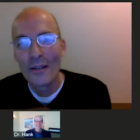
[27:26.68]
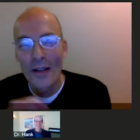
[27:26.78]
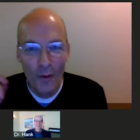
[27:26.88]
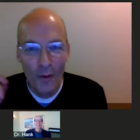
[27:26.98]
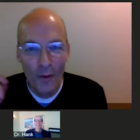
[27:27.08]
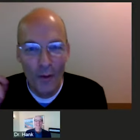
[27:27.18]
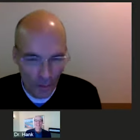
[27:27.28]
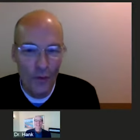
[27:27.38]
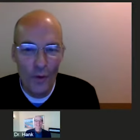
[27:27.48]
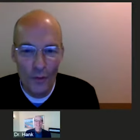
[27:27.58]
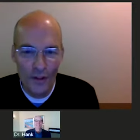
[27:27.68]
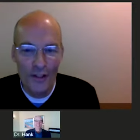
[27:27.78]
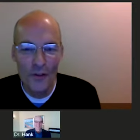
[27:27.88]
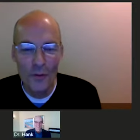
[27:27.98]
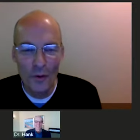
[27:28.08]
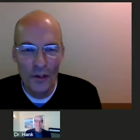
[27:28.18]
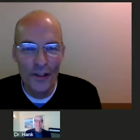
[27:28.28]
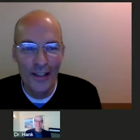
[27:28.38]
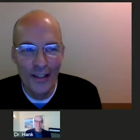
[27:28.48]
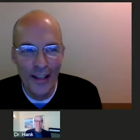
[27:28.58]
I want to prove that this
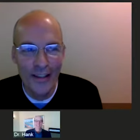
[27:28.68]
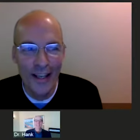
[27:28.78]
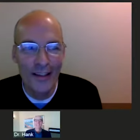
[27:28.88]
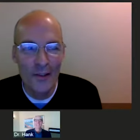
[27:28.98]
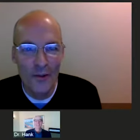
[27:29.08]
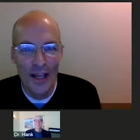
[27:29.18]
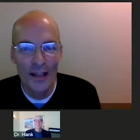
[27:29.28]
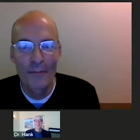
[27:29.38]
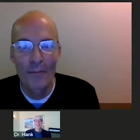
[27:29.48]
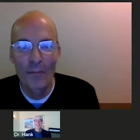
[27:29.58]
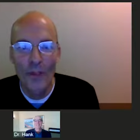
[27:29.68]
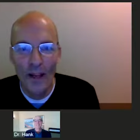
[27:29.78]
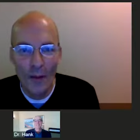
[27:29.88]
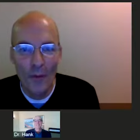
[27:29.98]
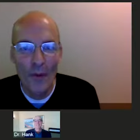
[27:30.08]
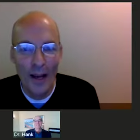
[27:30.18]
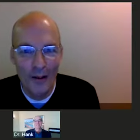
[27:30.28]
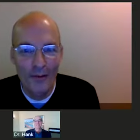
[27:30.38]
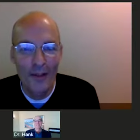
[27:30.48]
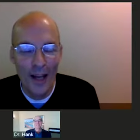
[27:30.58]
works, and and that is that I'm
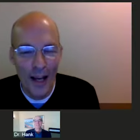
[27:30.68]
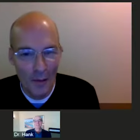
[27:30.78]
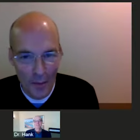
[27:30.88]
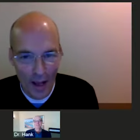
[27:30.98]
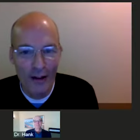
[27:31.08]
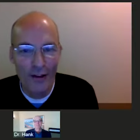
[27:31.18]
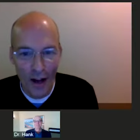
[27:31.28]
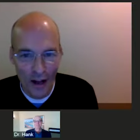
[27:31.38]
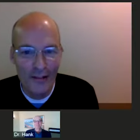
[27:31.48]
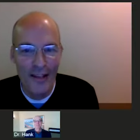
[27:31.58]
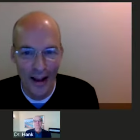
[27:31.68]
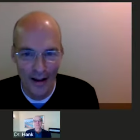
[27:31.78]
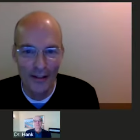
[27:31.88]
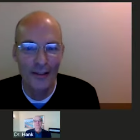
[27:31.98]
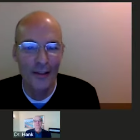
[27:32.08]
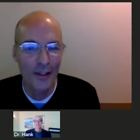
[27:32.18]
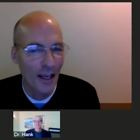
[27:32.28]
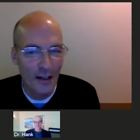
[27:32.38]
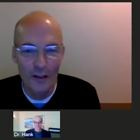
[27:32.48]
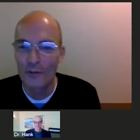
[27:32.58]
about I'm about contact.
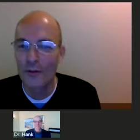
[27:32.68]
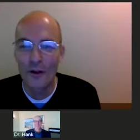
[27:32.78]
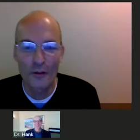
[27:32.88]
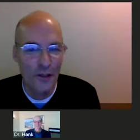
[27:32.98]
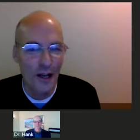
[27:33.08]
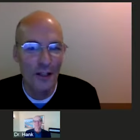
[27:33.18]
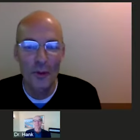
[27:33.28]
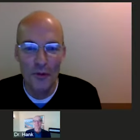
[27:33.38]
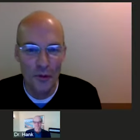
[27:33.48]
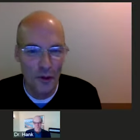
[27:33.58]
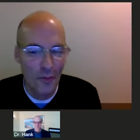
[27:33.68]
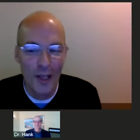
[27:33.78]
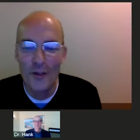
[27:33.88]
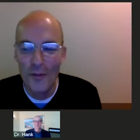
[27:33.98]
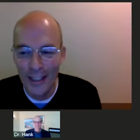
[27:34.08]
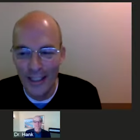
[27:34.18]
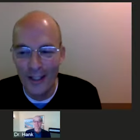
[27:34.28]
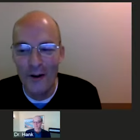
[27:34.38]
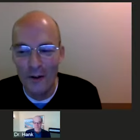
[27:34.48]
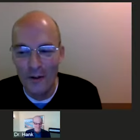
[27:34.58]
Get on the phone, talk to people. So the best way to get a
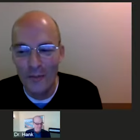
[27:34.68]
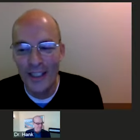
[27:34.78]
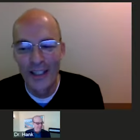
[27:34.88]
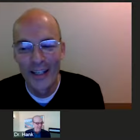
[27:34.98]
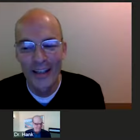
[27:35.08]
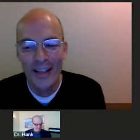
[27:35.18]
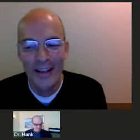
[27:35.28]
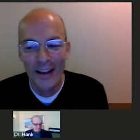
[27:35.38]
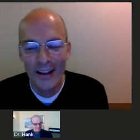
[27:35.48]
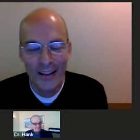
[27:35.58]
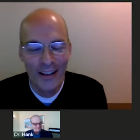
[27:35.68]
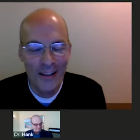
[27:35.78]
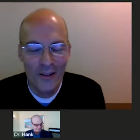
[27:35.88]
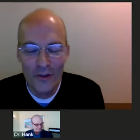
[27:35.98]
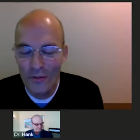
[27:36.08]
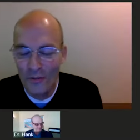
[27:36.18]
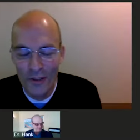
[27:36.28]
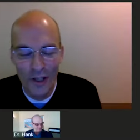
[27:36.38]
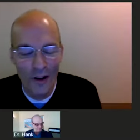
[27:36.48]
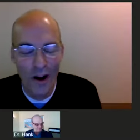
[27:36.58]
hold of me yeah. uh, is
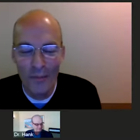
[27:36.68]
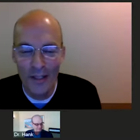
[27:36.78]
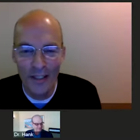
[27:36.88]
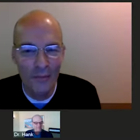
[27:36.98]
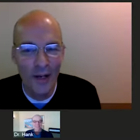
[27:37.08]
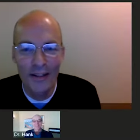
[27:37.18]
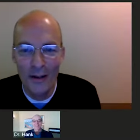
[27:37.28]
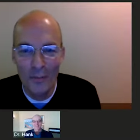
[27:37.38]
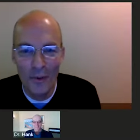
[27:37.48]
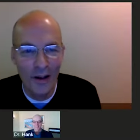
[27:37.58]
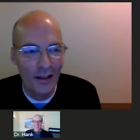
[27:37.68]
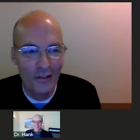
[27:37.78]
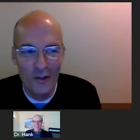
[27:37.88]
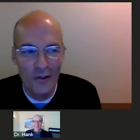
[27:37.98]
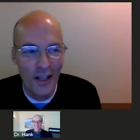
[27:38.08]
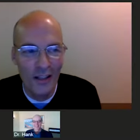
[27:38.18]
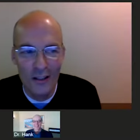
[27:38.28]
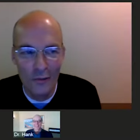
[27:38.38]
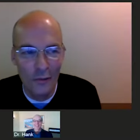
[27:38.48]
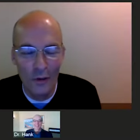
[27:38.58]
to call me, and my number, I'll just say it
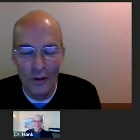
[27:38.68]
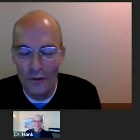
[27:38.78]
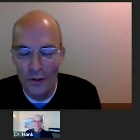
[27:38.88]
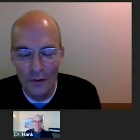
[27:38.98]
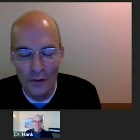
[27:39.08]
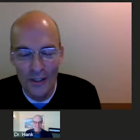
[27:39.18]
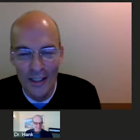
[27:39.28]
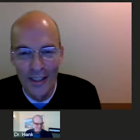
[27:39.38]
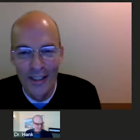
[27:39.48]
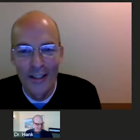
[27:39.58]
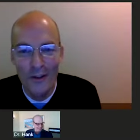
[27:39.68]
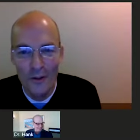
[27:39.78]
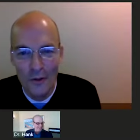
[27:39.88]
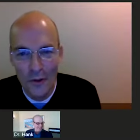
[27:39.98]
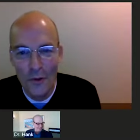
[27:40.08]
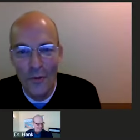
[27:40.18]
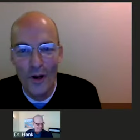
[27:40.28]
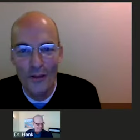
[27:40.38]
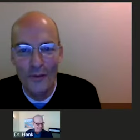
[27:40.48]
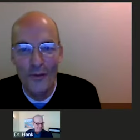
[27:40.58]
is four oh two, two
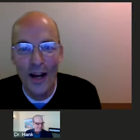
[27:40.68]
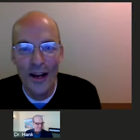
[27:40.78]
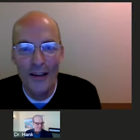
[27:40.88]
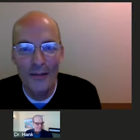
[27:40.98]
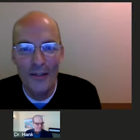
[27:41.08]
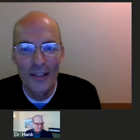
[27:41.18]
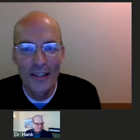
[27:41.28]
one five,